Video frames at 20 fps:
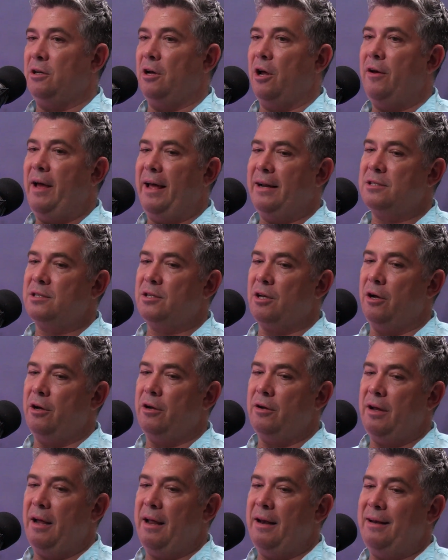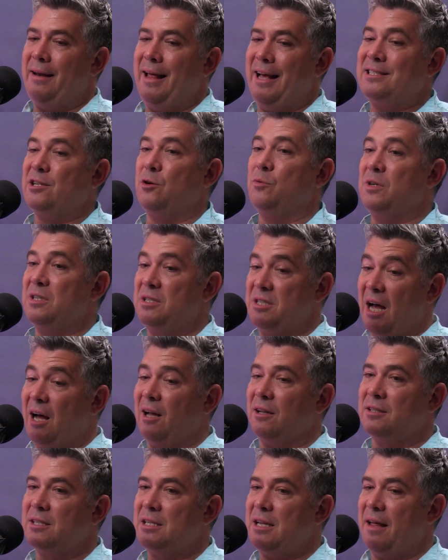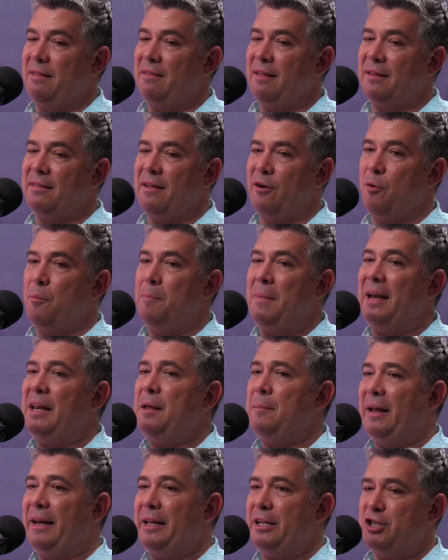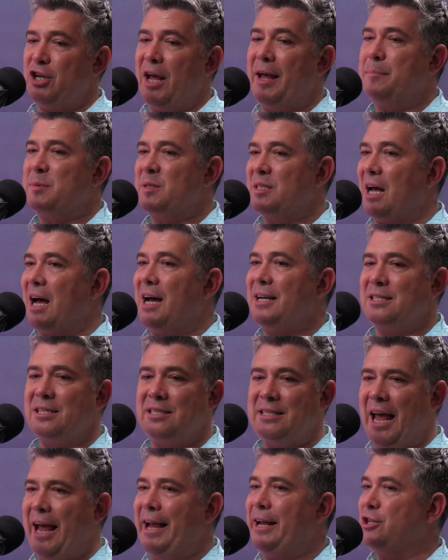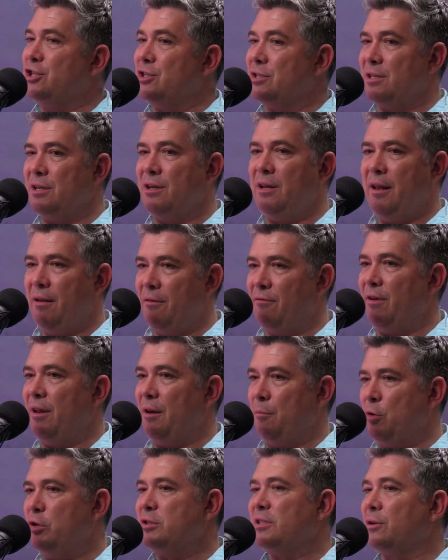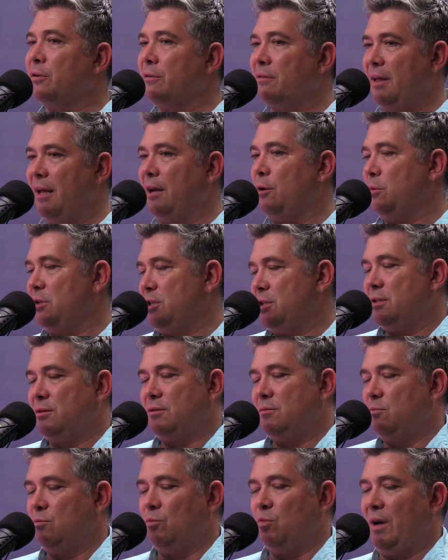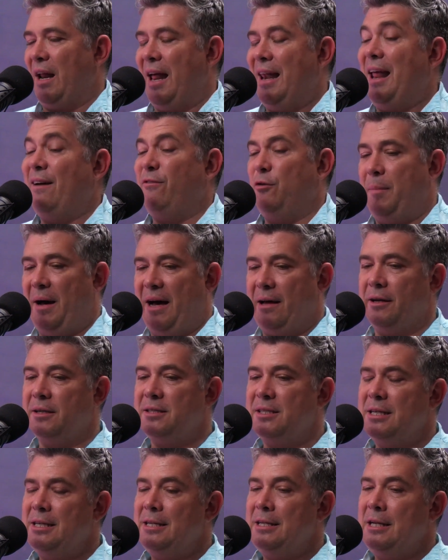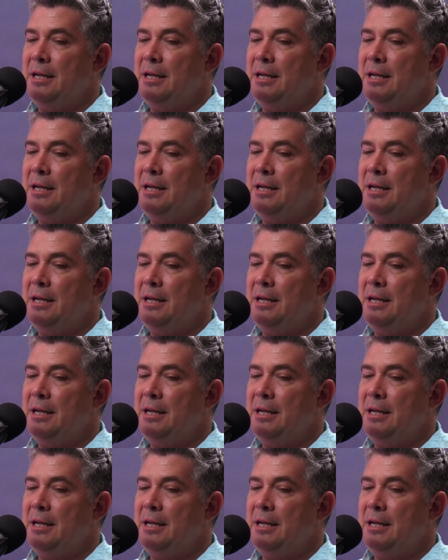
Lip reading: And as a result, I think there are many, many shapes, sizes, ages in musical theatre, which is what I love about it.